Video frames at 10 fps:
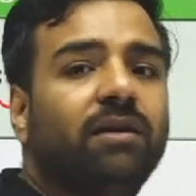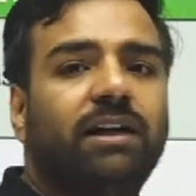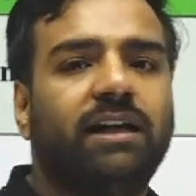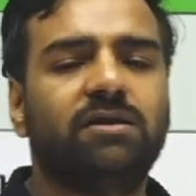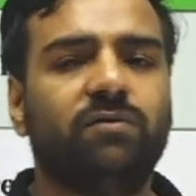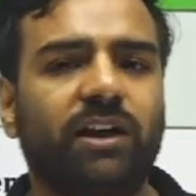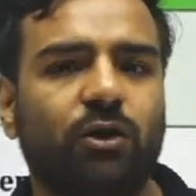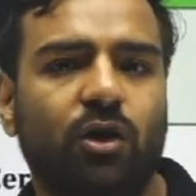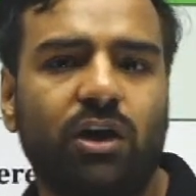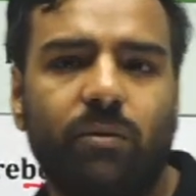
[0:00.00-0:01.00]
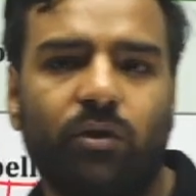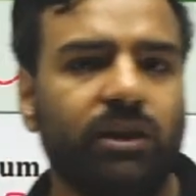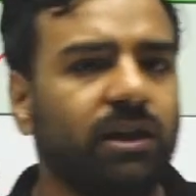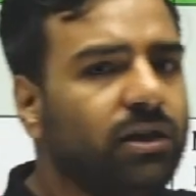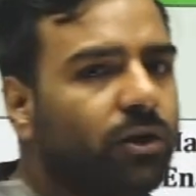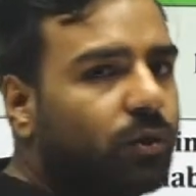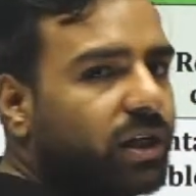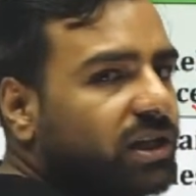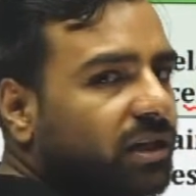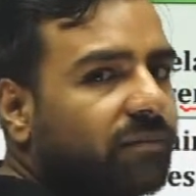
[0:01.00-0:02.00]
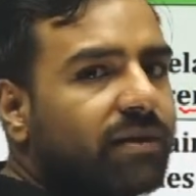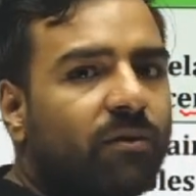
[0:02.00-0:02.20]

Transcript: that is, we are talking about the rotation.